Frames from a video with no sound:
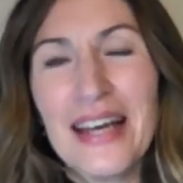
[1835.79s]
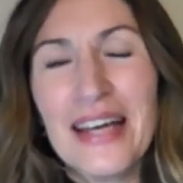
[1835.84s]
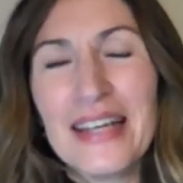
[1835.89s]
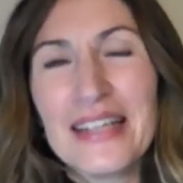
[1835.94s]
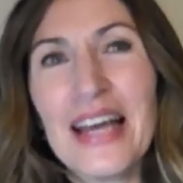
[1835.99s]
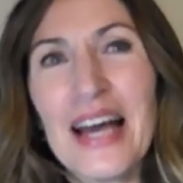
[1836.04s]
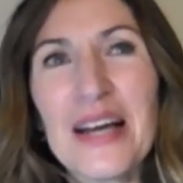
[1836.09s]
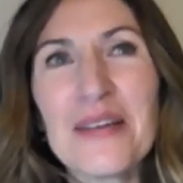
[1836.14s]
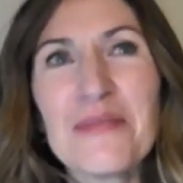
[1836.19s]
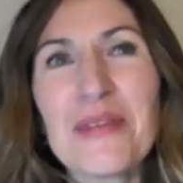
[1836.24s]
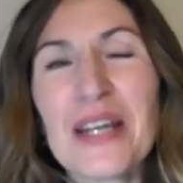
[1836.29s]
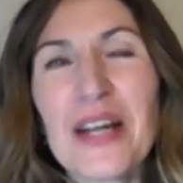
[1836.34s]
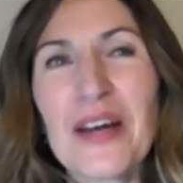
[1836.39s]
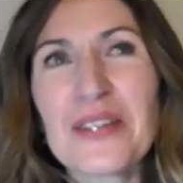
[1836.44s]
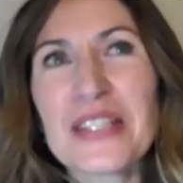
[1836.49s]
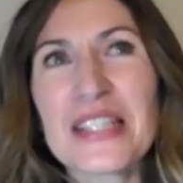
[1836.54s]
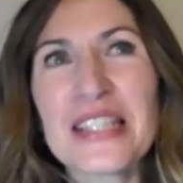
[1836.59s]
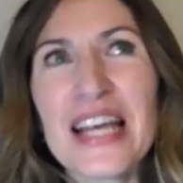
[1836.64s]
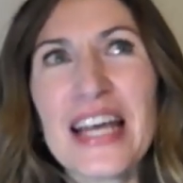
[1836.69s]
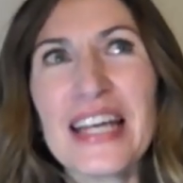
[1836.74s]
Yeah, I mean,
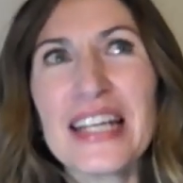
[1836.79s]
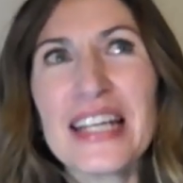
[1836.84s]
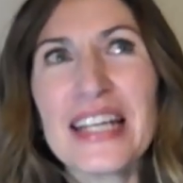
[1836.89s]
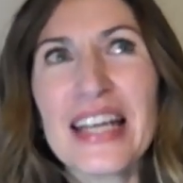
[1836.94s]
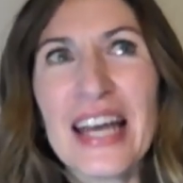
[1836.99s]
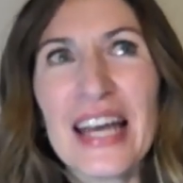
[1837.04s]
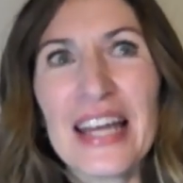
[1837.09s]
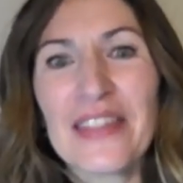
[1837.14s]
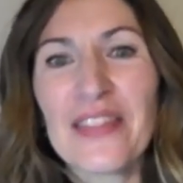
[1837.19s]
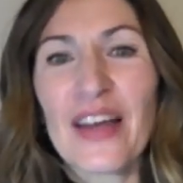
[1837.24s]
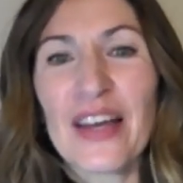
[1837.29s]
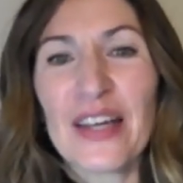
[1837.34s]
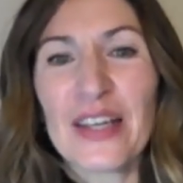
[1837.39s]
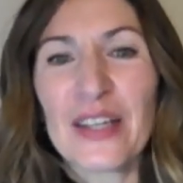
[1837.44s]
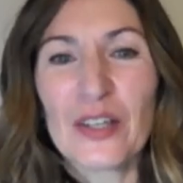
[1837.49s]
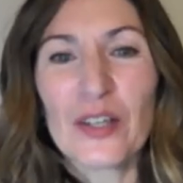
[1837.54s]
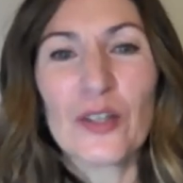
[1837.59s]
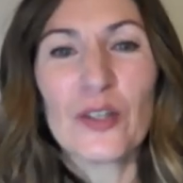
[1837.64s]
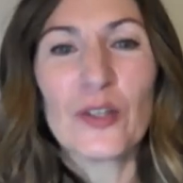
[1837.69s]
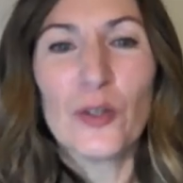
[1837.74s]
I'll say it again, like,
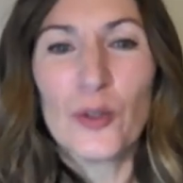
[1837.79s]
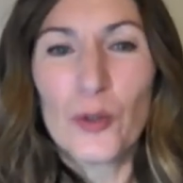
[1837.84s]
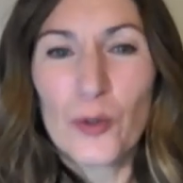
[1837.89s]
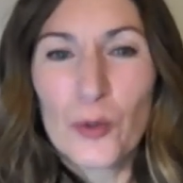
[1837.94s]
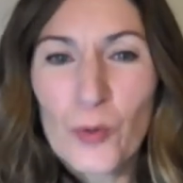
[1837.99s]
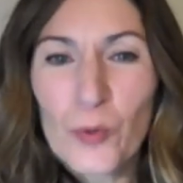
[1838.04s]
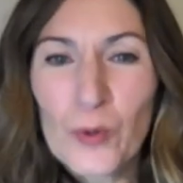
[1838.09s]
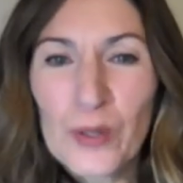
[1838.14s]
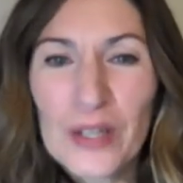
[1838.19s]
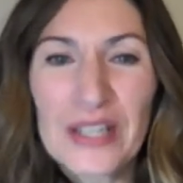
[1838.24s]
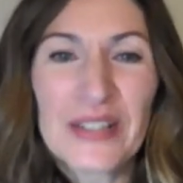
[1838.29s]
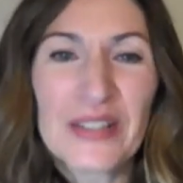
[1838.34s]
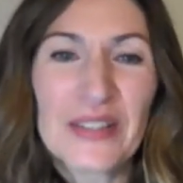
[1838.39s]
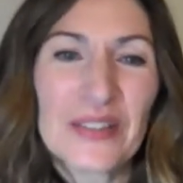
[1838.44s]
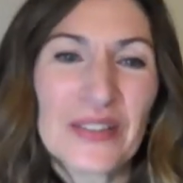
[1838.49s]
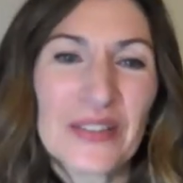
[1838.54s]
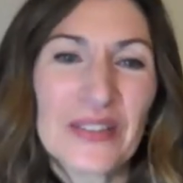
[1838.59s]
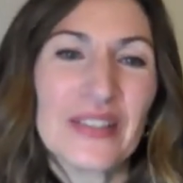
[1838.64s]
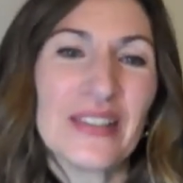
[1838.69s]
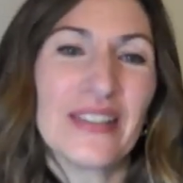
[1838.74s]
you
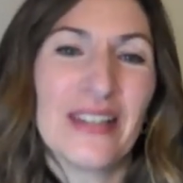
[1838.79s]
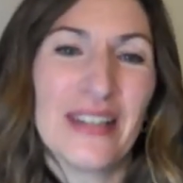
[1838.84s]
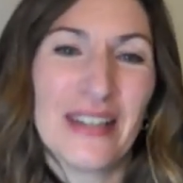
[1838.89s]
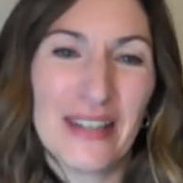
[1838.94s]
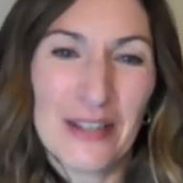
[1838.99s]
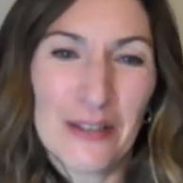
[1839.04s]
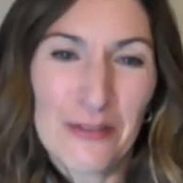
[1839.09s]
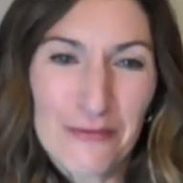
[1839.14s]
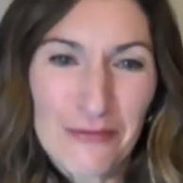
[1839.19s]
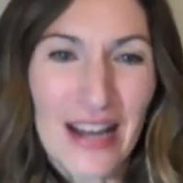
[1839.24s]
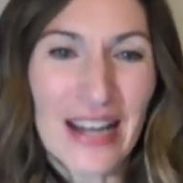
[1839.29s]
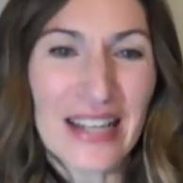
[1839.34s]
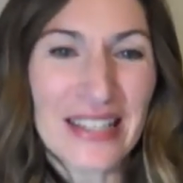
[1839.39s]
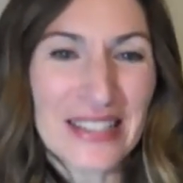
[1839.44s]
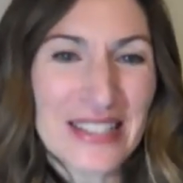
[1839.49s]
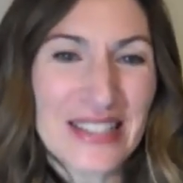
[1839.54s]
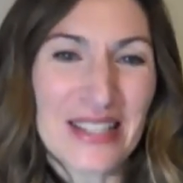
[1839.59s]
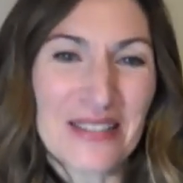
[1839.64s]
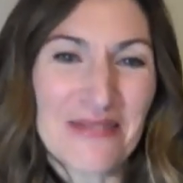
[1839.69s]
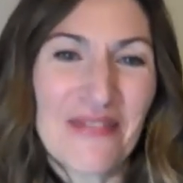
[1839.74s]
will
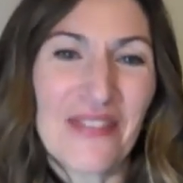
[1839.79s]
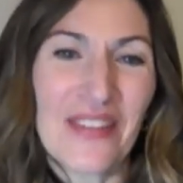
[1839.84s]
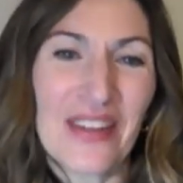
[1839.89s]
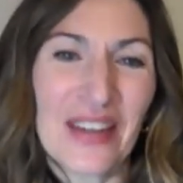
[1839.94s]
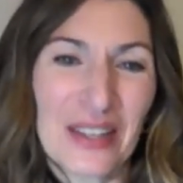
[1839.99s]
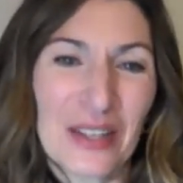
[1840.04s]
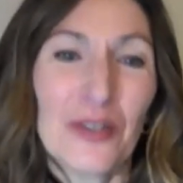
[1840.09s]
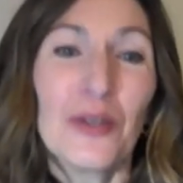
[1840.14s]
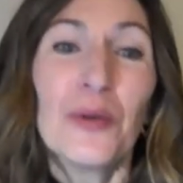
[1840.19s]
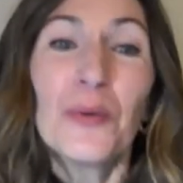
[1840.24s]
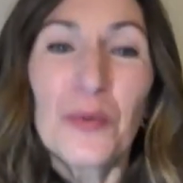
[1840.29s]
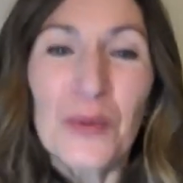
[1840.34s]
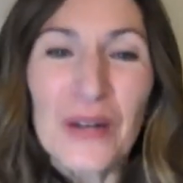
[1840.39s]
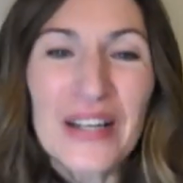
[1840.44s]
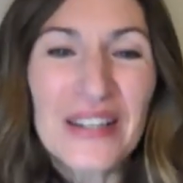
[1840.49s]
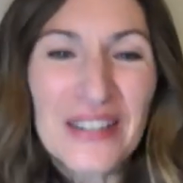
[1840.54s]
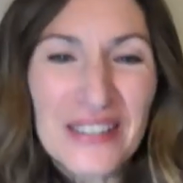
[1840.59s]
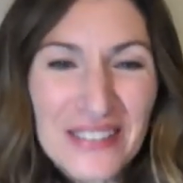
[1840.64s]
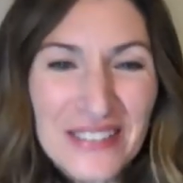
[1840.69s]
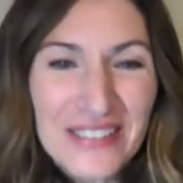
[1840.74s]
find something. You
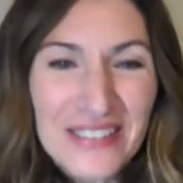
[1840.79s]
will.